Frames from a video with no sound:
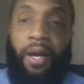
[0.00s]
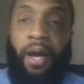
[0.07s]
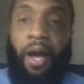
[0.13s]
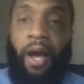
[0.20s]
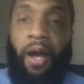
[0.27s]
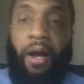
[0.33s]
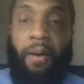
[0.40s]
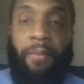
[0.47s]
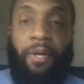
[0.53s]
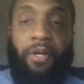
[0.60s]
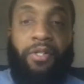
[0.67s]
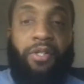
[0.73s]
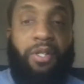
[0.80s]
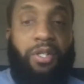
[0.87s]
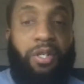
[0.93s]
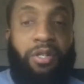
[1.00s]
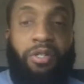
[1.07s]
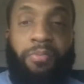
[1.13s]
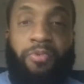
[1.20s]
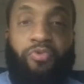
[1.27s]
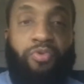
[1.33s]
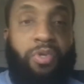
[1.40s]
It's gonna
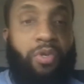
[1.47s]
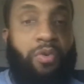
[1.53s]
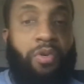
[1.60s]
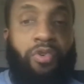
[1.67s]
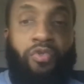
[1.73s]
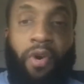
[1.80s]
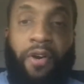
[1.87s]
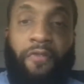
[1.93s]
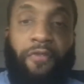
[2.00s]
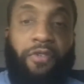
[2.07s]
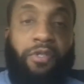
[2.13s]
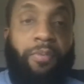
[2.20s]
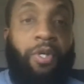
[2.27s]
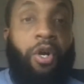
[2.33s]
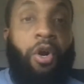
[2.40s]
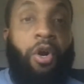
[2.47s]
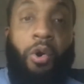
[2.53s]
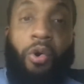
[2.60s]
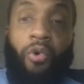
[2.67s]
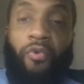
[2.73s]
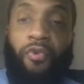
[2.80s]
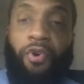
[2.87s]
be great for it's gonna be
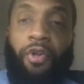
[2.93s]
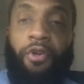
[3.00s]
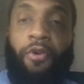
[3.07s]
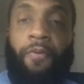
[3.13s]
cold for you.